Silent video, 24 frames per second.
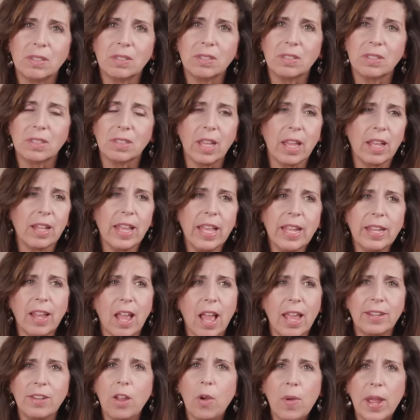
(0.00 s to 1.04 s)
Say, Alena,
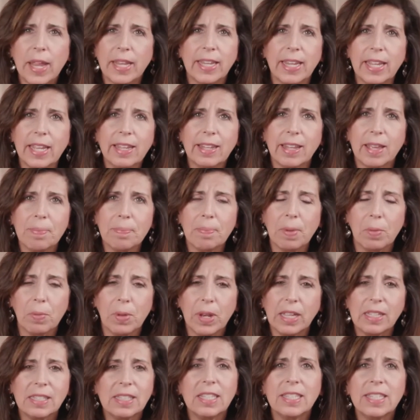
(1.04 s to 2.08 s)
I know I need it, but when
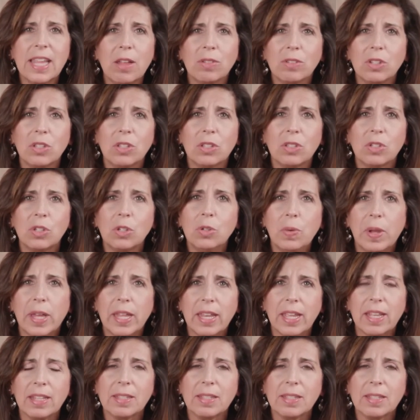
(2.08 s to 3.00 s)
I sit down to do it,